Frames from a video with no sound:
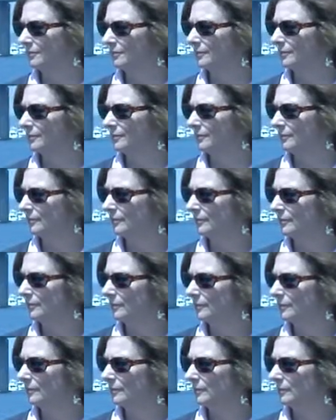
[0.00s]

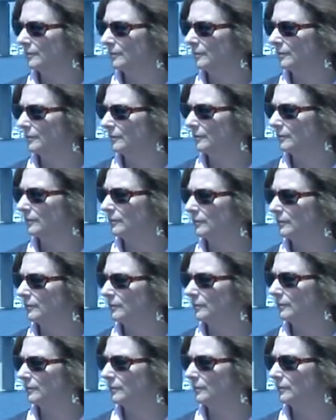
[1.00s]

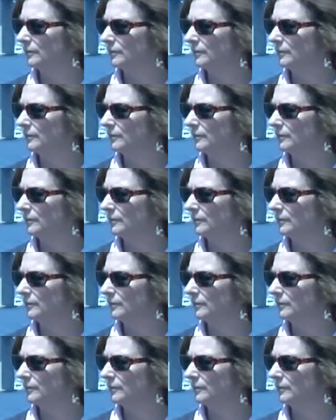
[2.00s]
[no speech]